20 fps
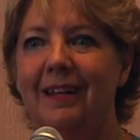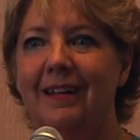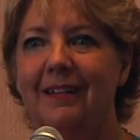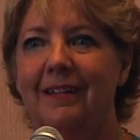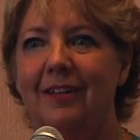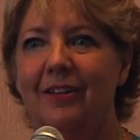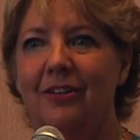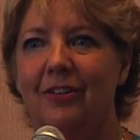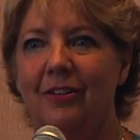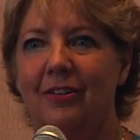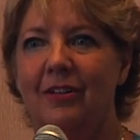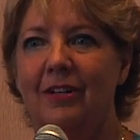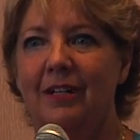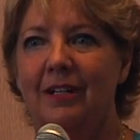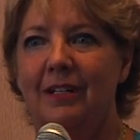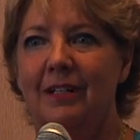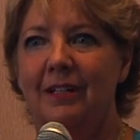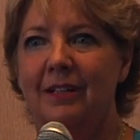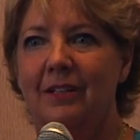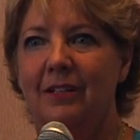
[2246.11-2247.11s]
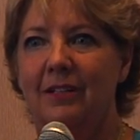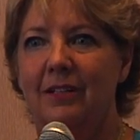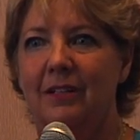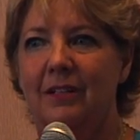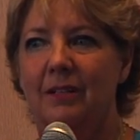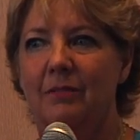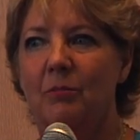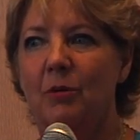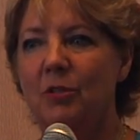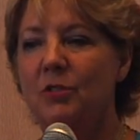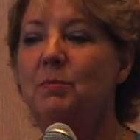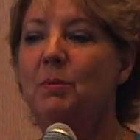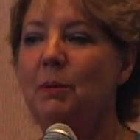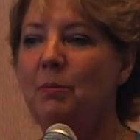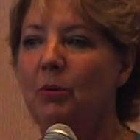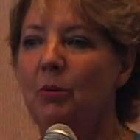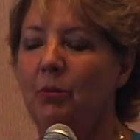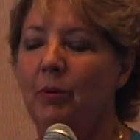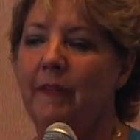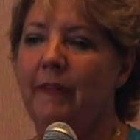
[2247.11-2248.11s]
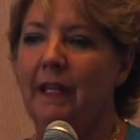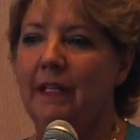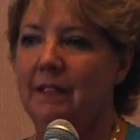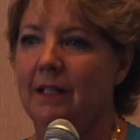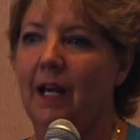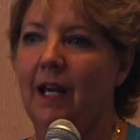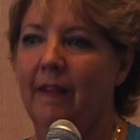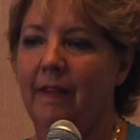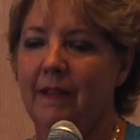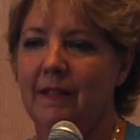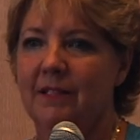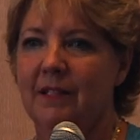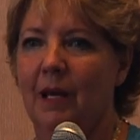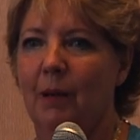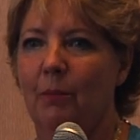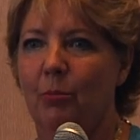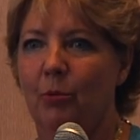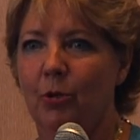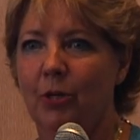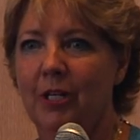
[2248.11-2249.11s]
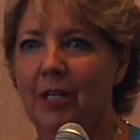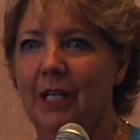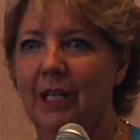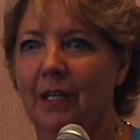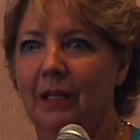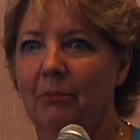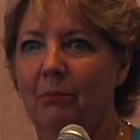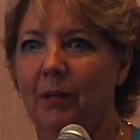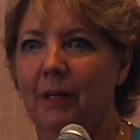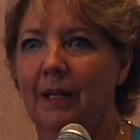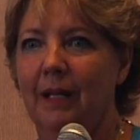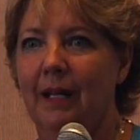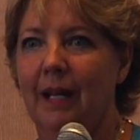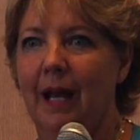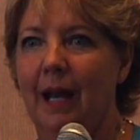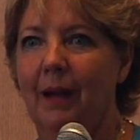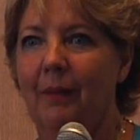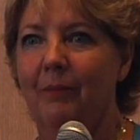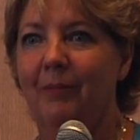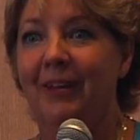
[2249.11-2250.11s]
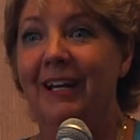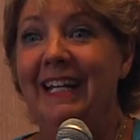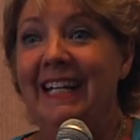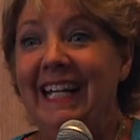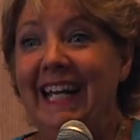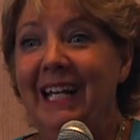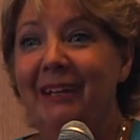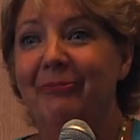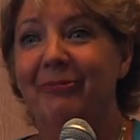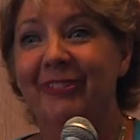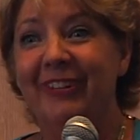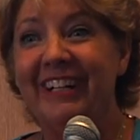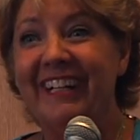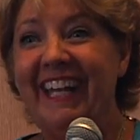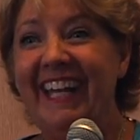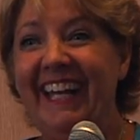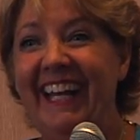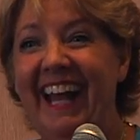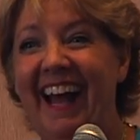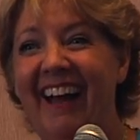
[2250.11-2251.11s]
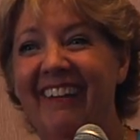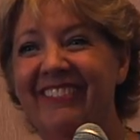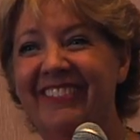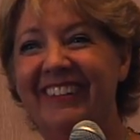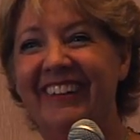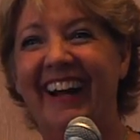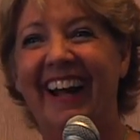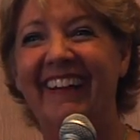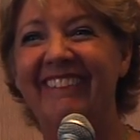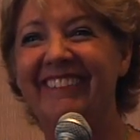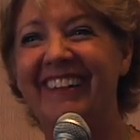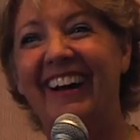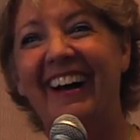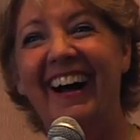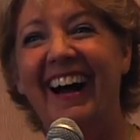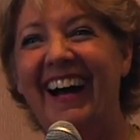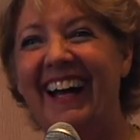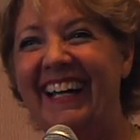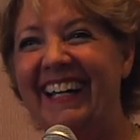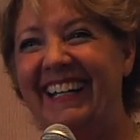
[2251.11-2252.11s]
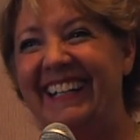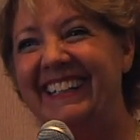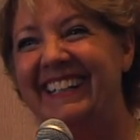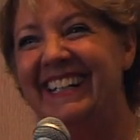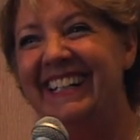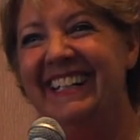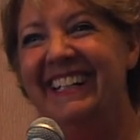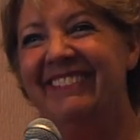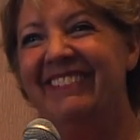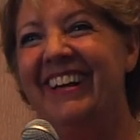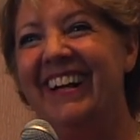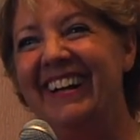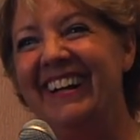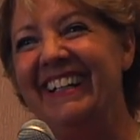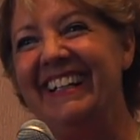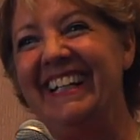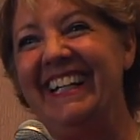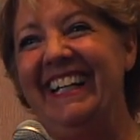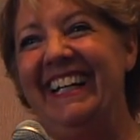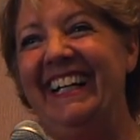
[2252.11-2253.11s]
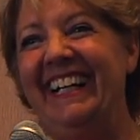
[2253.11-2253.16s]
And they're, th most people, when they die, they stop working, but I'm going to keep working after I'm gone, apparently.